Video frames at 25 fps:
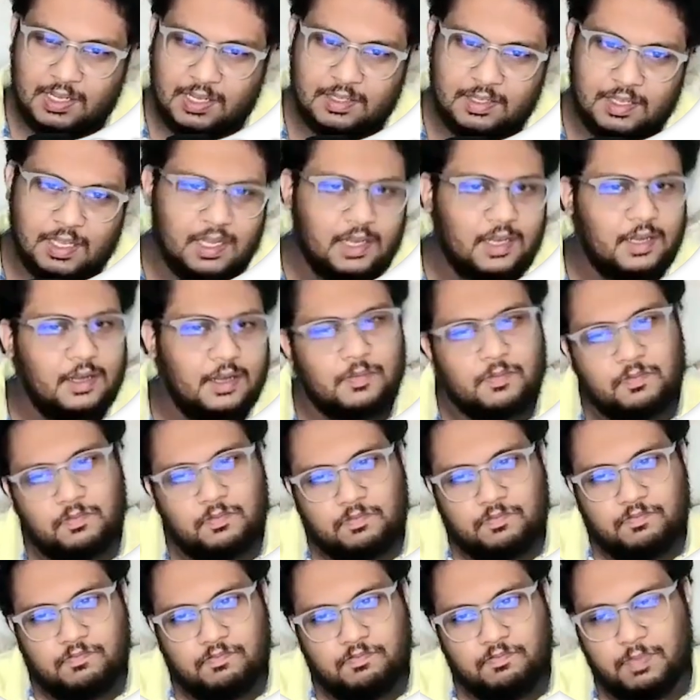They
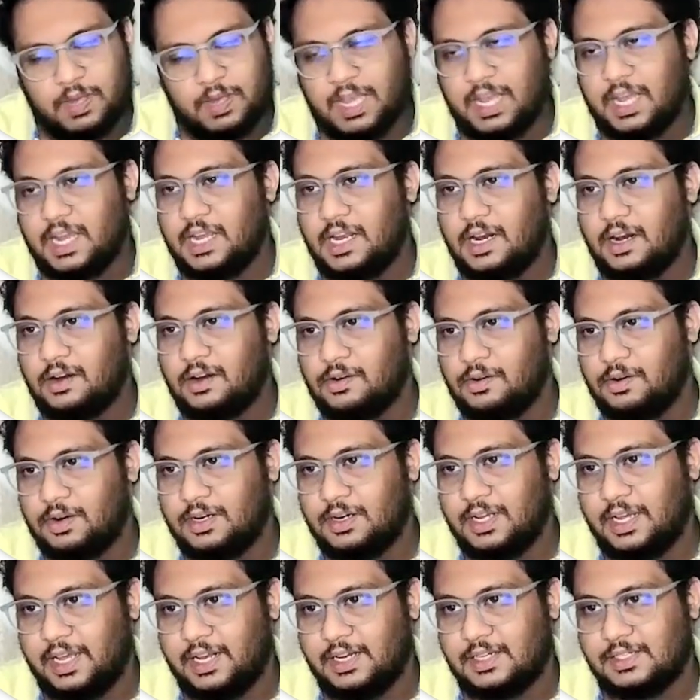may
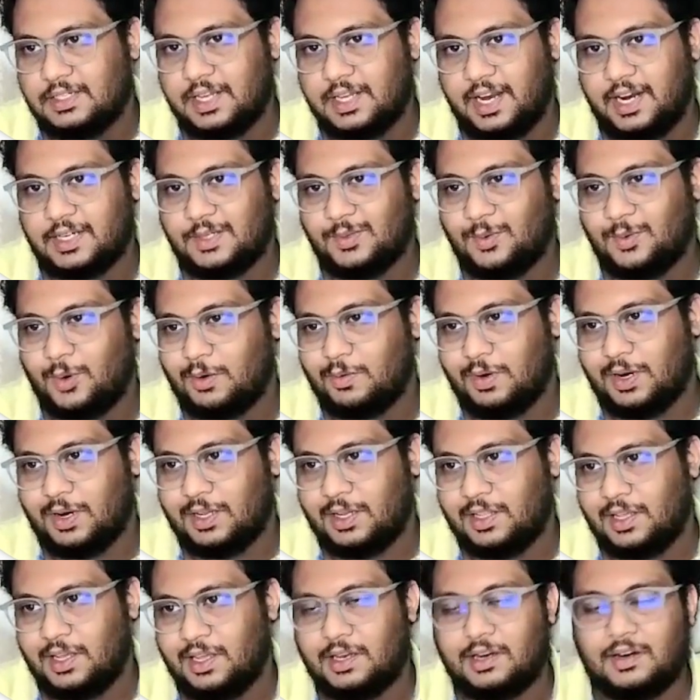include insights what were
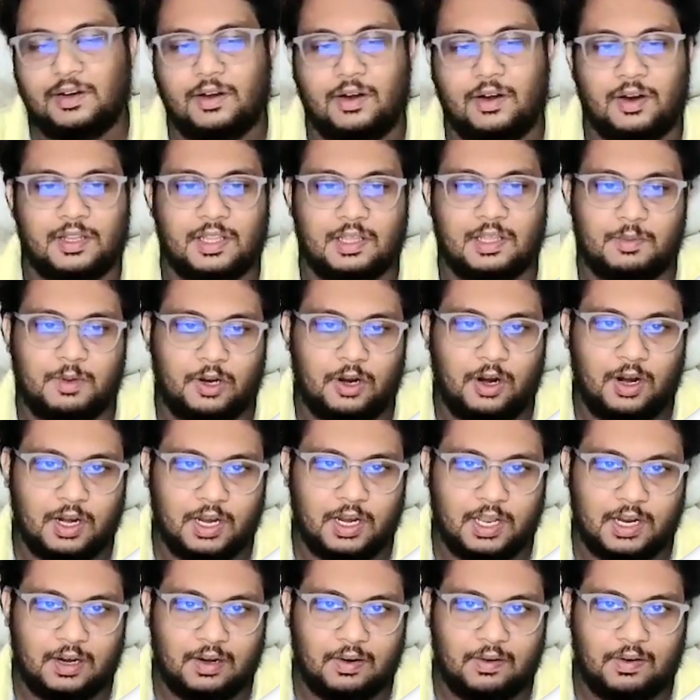there, or they may not
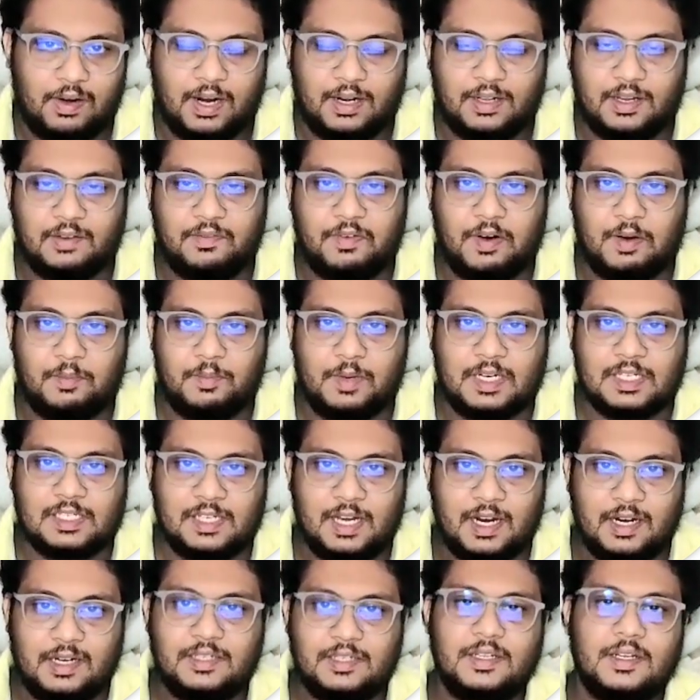include, and then from
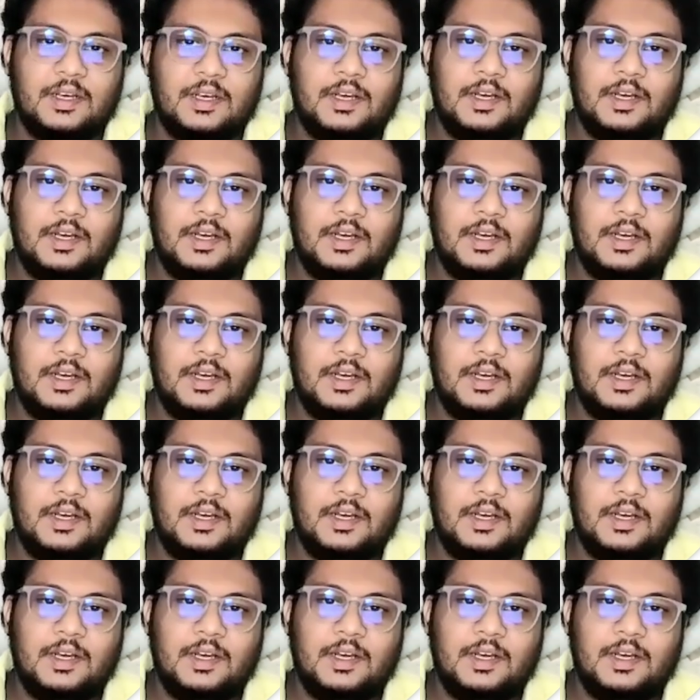insights